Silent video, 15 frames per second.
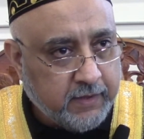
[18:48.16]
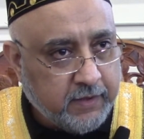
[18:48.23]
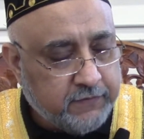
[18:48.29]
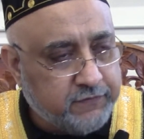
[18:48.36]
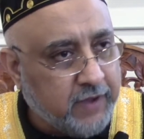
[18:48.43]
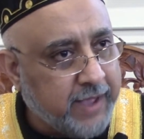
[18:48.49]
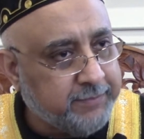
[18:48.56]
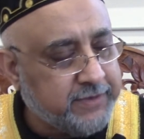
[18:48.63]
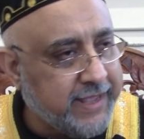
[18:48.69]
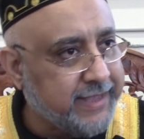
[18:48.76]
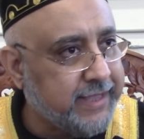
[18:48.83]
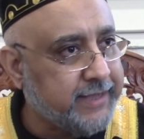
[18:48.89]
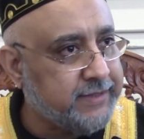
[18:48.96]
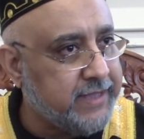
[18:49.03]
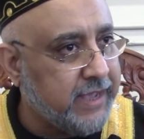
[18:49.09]
So I'm
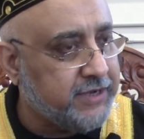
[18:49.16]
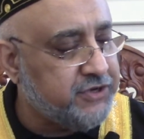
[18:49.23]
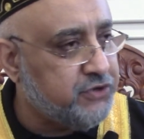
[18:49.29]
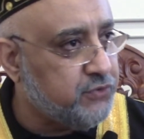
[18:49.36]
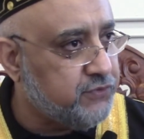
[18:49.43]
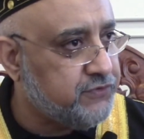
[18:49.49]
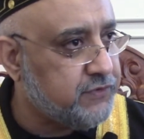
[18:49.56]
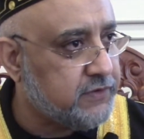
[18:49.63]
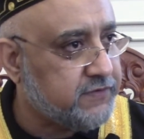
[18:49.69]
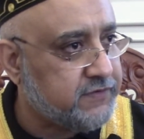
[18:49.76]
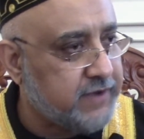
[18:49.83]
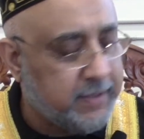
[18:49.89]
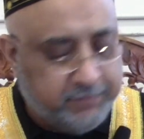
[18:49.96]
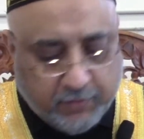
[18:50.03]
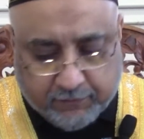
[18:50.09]
taking the unusual
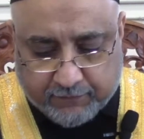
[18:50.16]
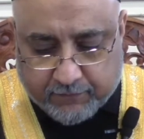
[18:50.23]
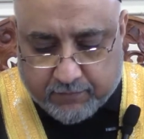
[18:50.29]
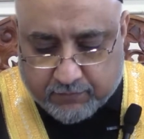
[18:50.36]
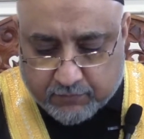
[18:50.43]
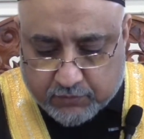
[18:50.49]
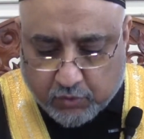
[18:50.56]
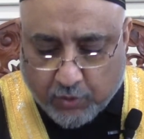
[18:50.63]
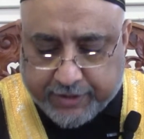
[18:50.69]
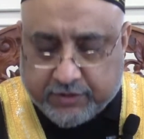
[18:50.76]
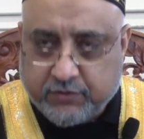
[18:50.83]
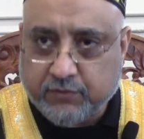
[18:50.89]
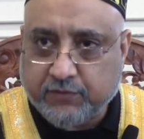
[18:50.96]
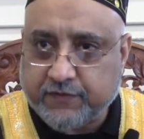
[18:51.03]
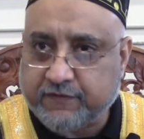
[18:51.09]
step of
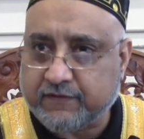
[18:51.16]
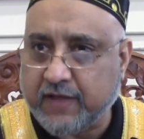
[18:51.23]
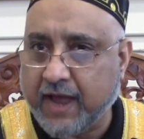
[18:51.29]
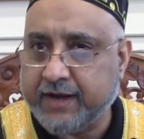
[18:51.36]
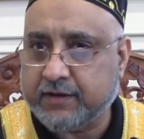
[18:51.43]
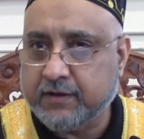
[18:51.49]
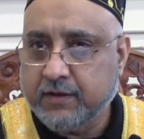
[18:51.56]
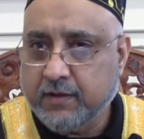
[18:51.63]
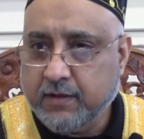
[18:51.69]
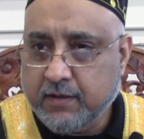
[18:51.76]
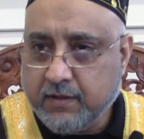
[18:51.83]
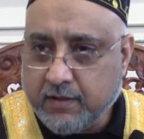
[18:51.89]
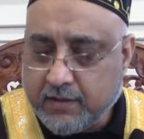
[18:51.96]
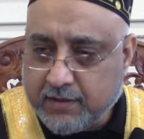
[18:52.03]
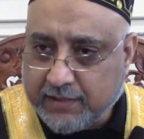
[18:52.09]
going to recite
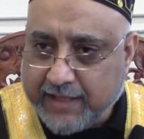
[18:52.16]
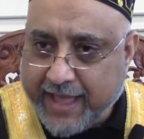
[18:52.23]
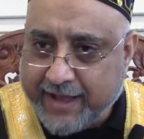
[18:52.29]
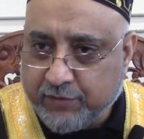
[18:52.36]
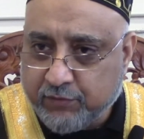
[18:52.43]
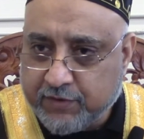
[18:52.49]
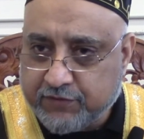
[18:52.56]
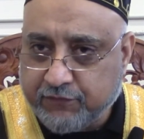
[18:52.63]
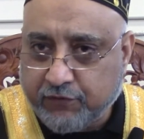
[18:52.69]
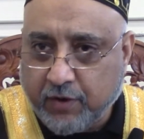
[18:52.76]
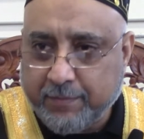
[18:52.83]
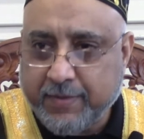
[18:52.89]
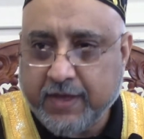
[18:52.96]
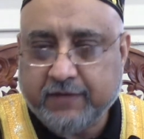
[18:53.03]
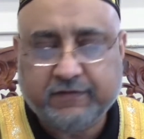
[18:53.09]
language
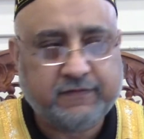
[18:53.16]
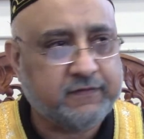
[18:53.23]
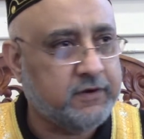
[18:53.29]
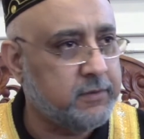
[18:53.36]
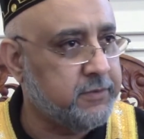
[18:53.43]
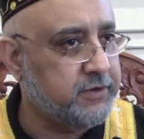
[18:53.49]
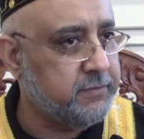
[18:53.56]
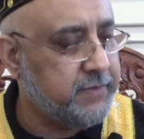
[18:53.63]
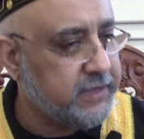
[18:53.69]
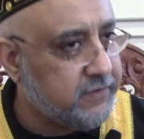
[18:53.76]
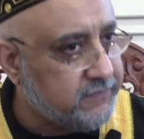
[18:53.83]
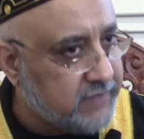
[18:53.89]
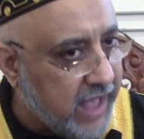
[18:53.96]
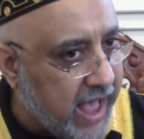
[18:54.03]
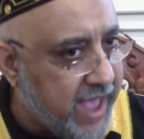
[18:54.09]
from his sermon
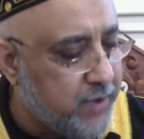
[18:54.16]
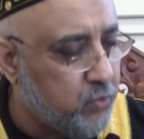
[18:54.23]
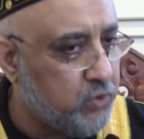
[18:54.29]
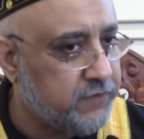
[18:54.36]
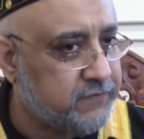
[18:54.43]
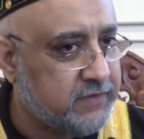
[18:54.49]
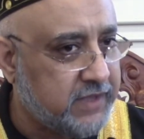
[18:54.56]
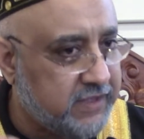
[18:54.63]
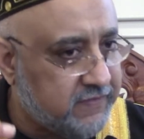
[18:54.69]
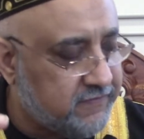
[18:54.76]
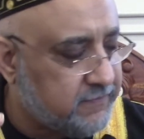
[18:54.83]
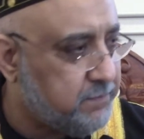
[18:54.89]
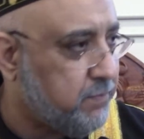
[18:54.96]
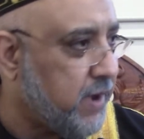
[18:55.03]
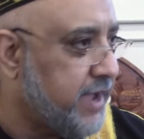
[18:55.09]
because I was
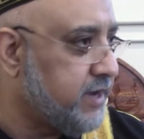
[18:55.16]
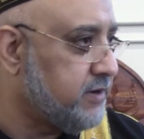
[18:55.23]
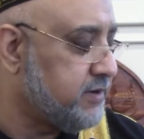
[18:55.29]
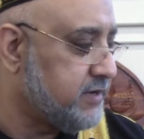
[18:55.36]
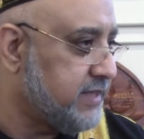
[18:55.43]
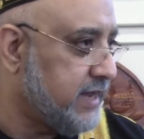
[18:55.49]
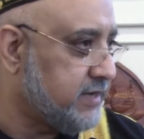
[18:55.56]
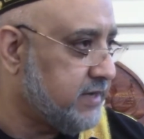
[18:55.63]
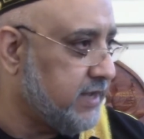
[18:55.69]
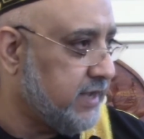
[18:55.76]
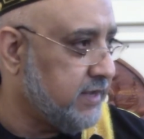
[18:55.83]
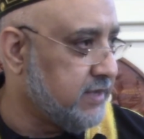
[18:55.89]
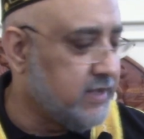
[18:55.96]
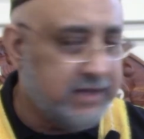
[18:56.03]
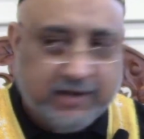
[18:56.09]
inspired that
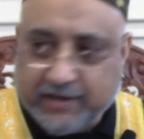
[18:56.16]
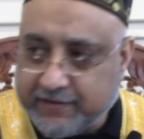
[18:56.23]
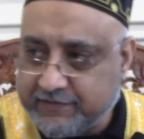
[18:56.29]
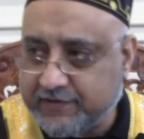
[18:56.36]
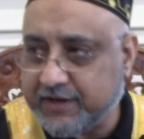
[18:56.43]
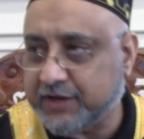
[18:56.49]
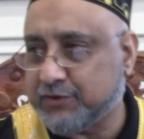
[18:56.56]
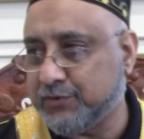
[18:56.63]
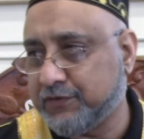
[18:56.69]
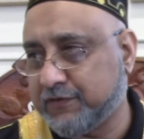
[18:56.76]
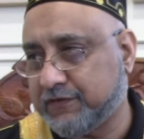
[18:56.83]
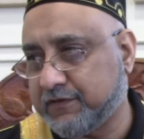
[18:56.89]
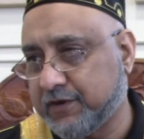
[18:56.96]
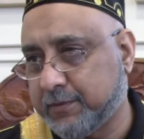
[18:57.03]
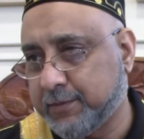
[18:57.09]
day listening to
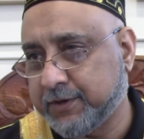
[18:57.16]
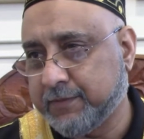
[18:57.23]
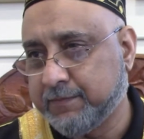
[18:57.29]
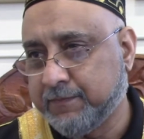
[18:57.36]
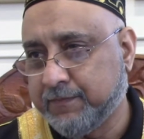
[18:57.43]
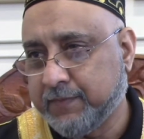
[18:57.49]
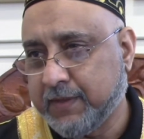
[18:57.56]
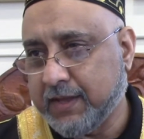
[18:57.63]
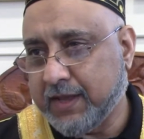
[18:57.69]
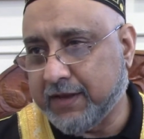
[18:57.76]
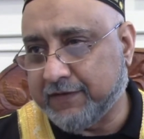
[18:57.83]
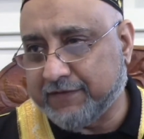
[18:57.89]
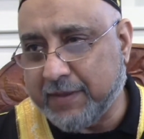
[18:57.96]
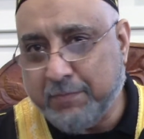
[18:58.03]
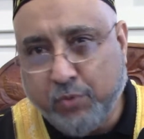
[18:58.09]
his sermon. It
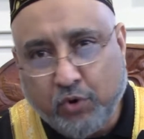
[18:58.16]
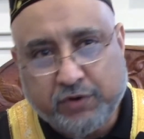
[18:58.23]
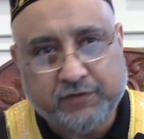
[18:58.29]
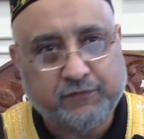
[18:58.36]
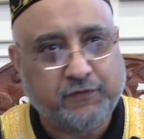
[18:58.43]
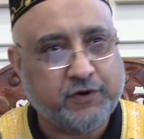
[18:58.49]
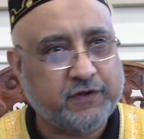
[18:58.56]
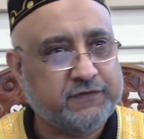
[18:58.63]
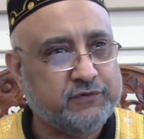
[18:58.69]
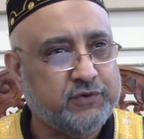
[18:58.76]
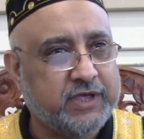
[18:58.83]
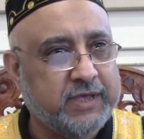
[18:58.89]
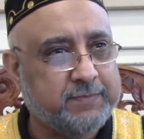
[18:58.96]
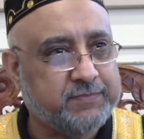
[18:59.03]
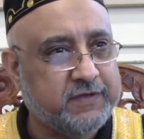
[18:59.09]
is important for us to
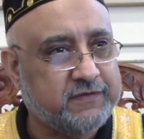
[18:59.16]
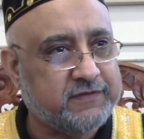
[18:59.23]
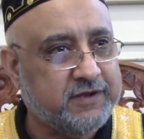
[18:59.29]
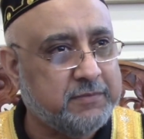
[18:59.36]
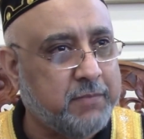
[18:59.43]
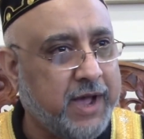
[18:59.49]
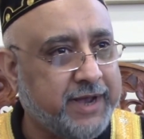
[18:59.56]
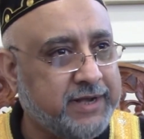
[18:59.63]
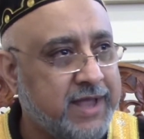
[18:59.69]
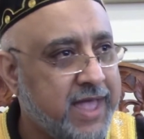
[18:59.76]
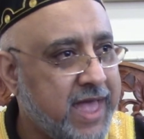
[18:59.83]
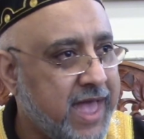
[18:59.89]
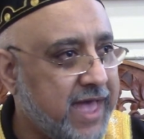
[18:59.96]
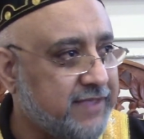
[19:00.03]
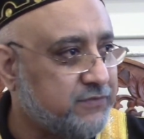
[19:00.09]
keep this in
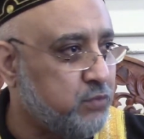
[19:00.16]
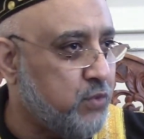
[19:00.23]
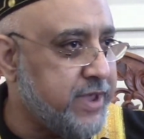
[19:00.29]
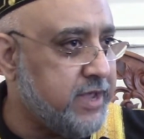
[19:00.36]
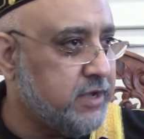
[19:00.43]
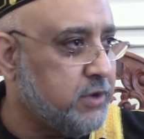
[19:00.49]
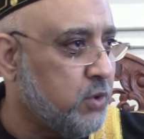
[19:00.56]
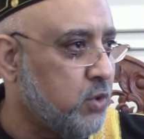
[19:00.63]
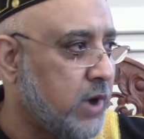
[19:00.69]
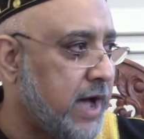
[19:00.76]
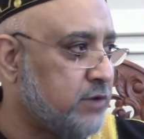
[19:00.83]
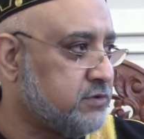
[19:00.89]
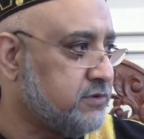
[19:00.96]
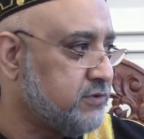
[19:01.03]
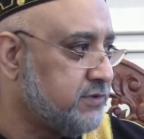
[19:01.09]
mind as we go
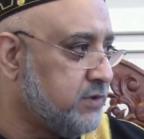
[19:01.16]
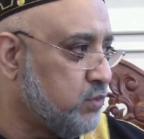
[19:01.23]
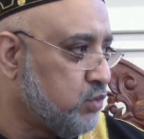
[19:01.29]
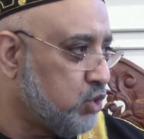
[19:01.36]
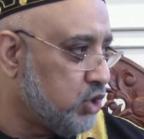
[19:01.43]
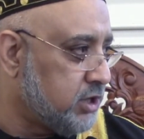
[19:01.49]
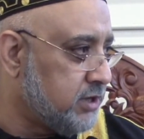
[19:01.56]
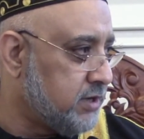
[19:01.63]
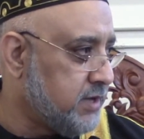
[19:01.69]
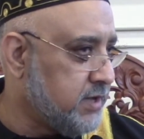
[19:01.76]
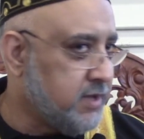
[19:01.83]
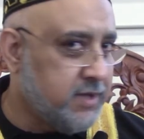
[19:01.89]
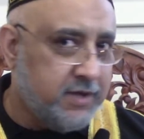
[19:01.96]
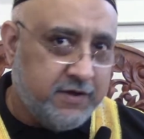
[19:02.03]
out to the world,